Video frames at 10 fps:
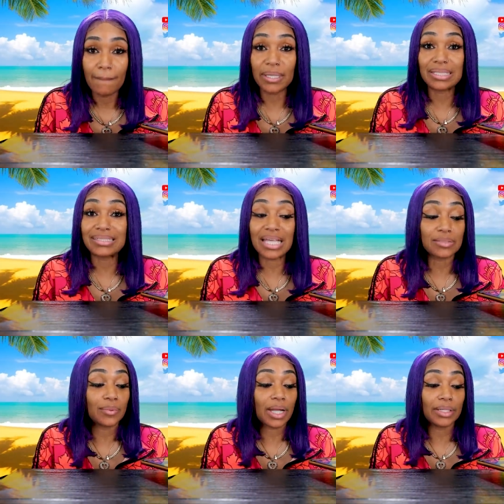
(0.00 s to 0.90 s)
because that's
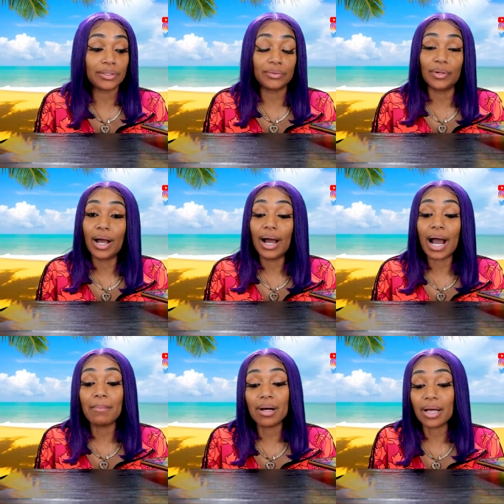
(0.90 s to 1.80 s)
what i do
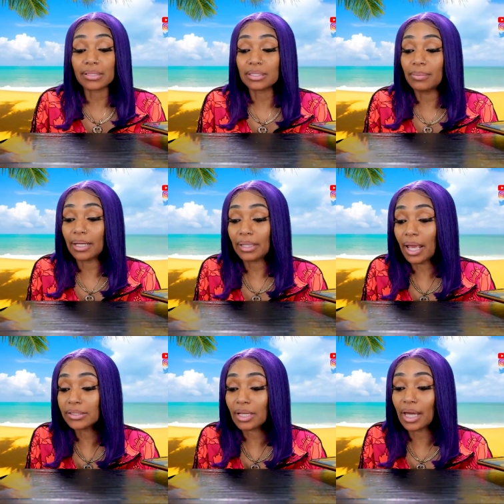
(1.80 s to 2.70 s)
i'm a hustler by
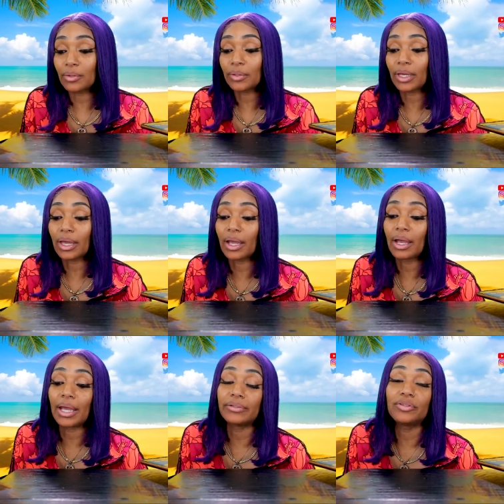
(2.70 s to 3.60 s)
nature i don't
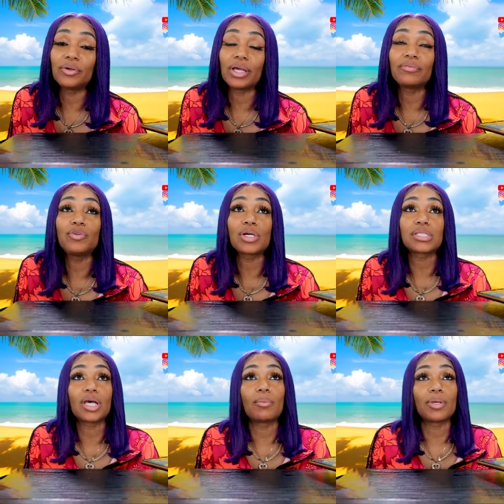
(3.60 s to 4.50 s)
care you if you could
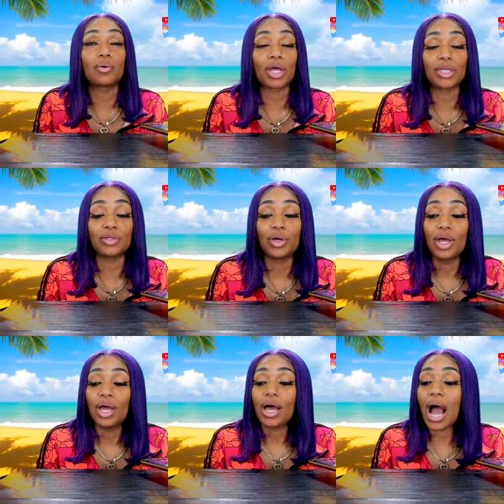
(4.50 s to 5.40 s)
tell me okay you
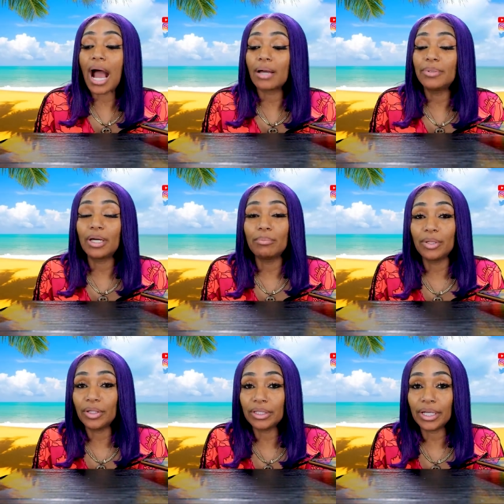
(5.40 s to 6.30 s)
i could be a
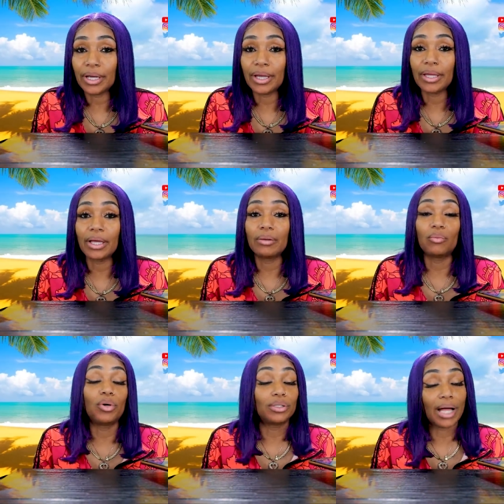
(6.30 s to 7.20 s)
millionaire
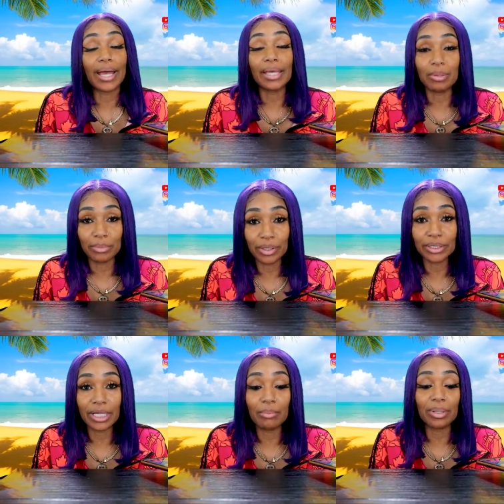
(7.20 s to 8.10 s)
well i am a
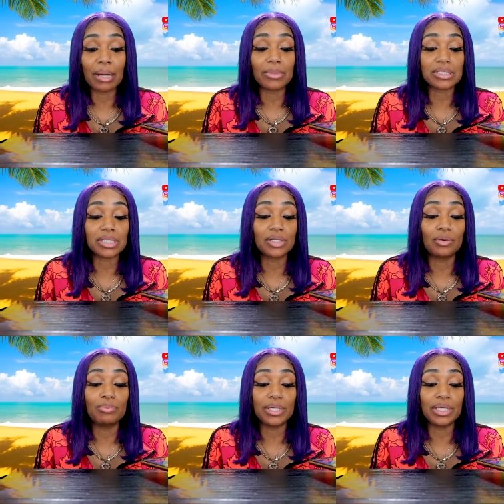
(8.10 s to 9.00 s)
millionaire but i'm gonna
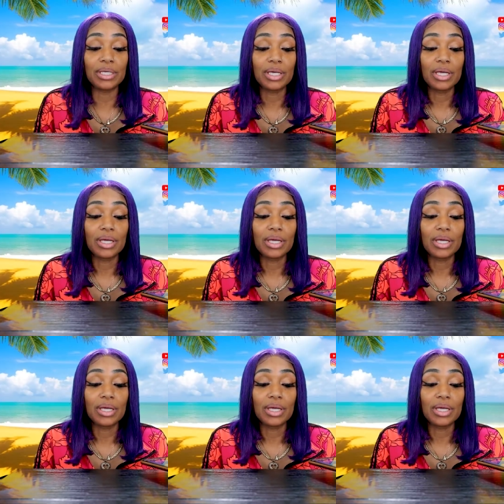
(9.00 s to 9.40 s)
still be